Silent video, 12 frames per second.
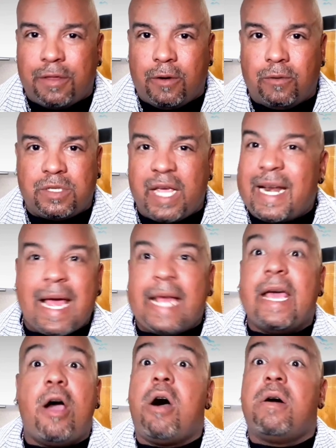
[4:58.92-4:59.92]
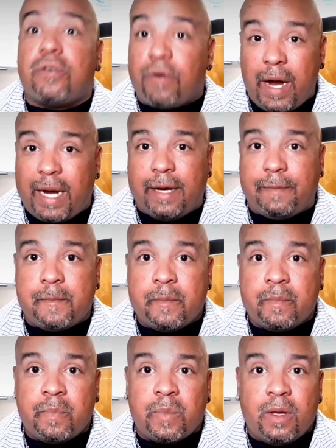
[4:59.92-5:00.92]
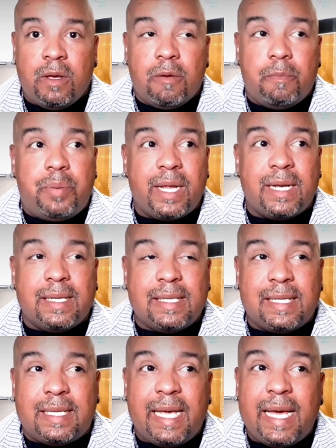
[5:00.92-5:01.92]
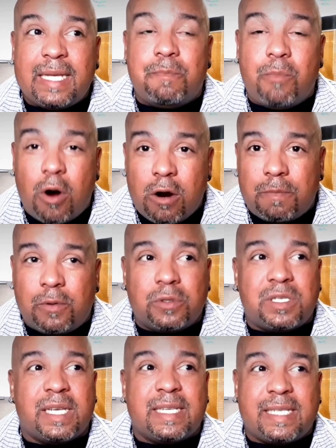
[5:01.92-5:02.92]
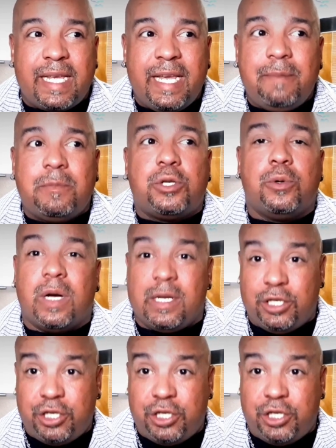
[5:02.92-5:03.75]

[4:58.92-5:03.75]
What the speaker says: all those, and they're all great. But these marbles seem to